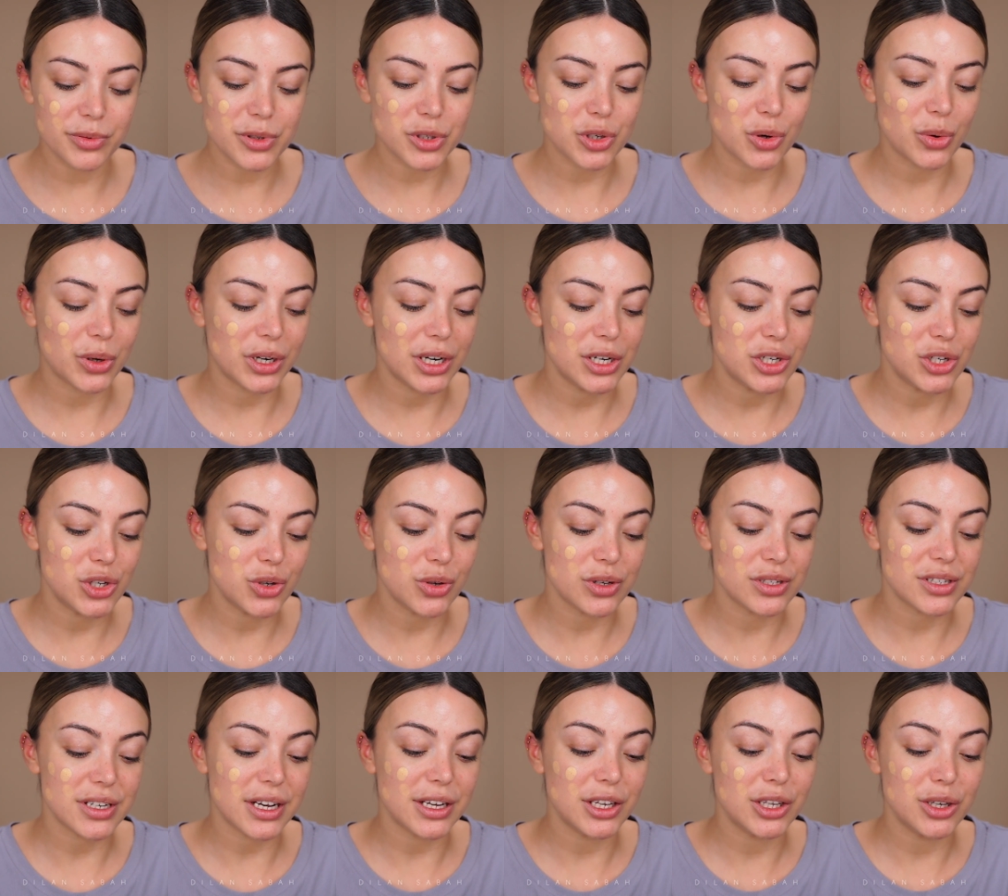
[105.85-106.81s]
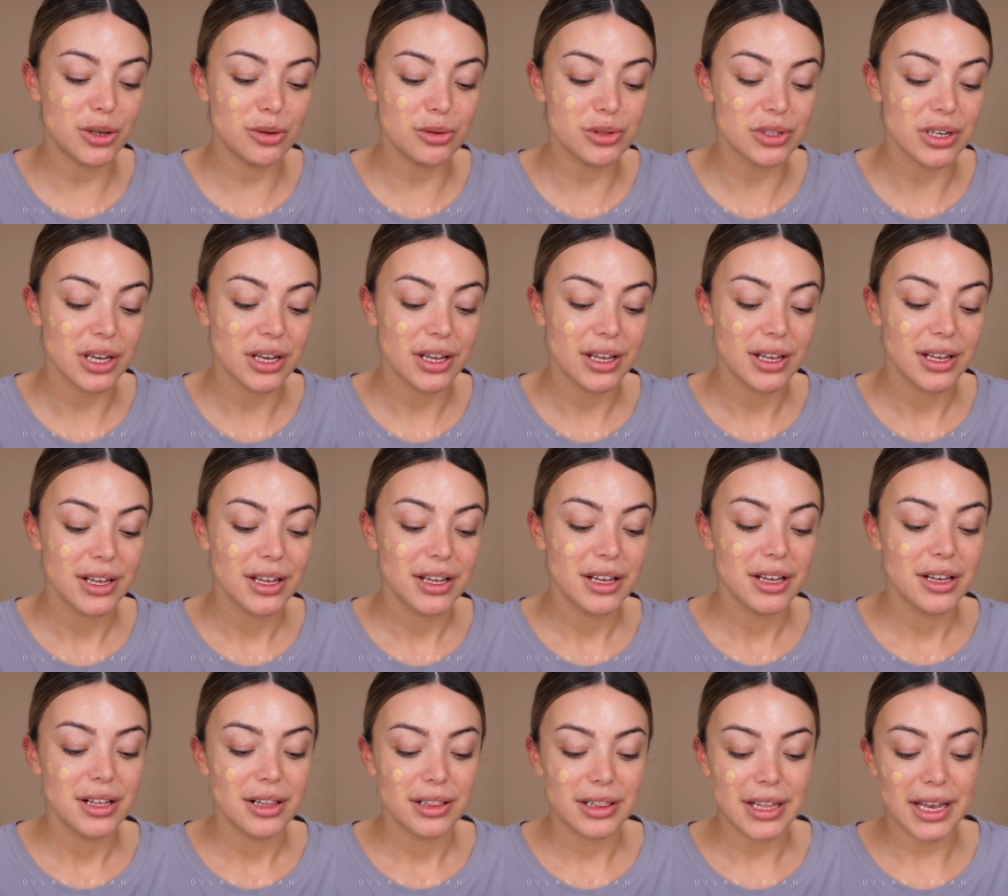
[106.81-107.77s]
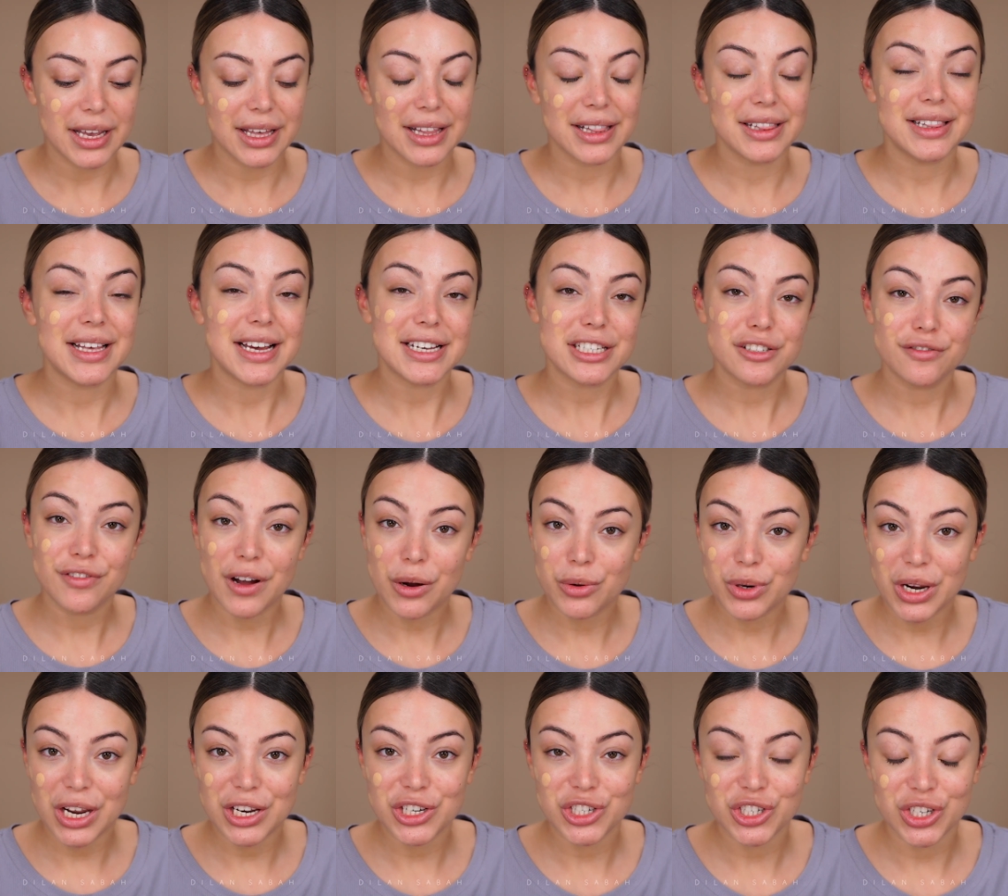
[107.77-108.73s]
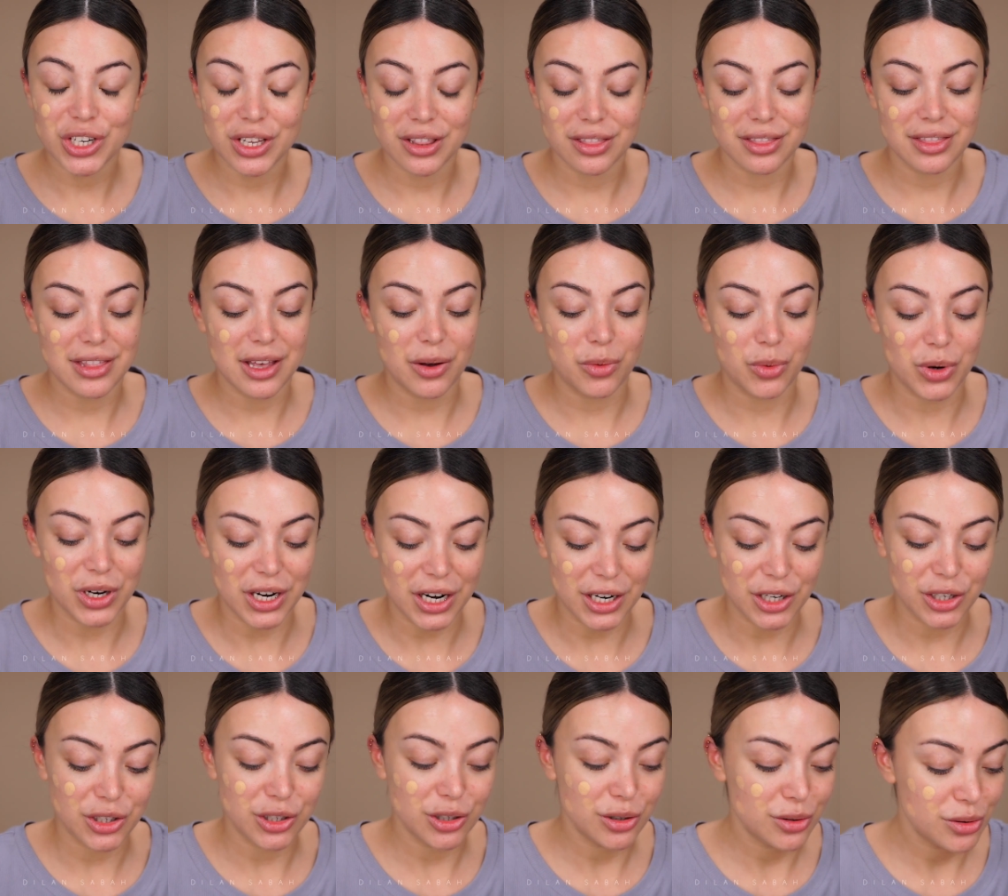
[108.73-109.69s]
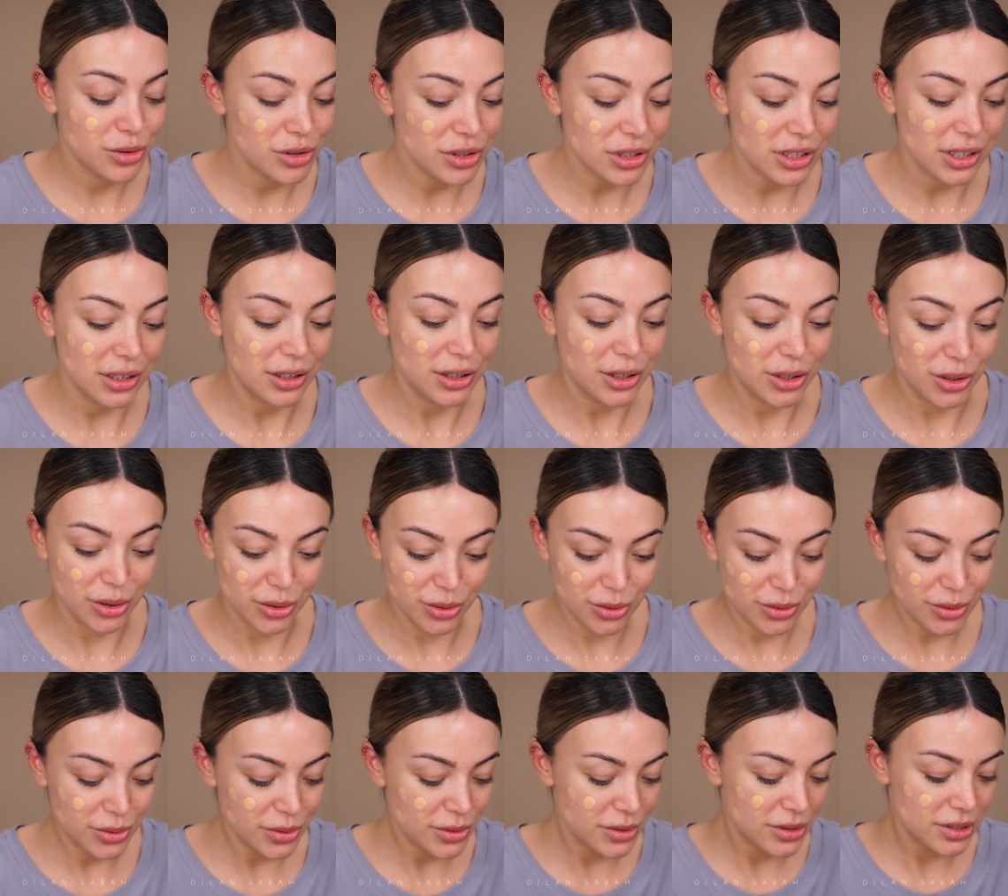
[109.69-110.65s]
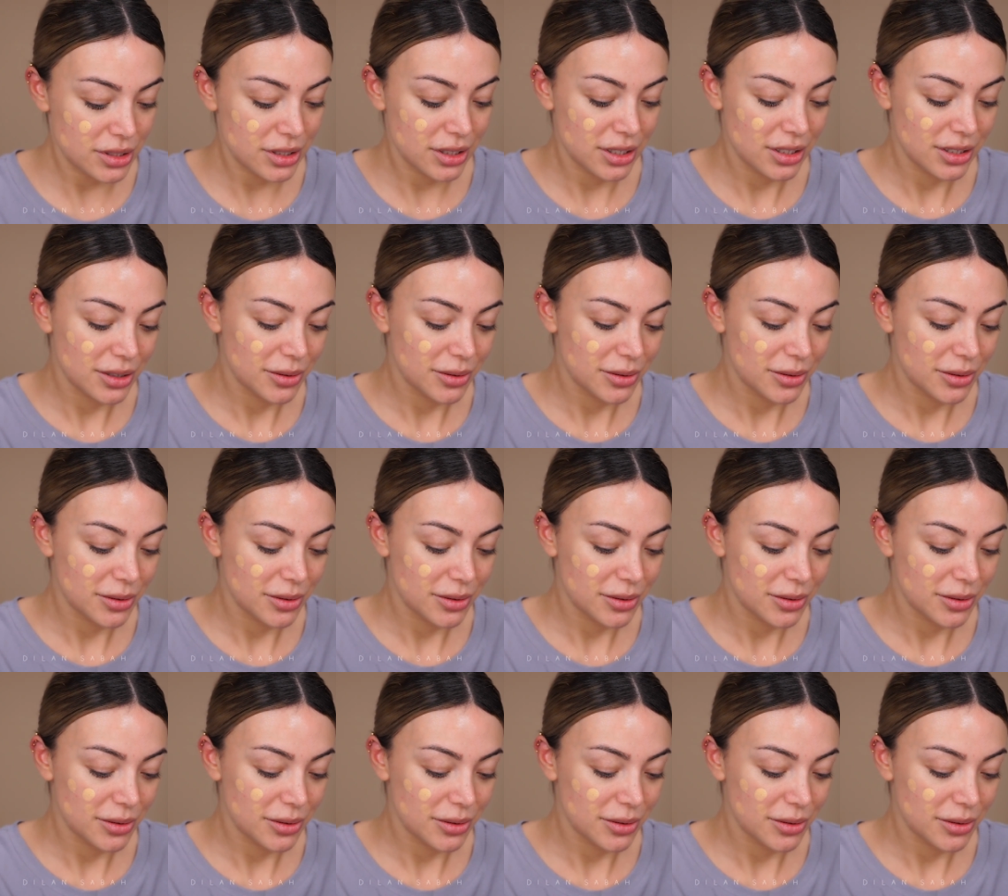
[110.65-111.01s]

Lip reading: So what I do is I use like less foundation than what I usually use.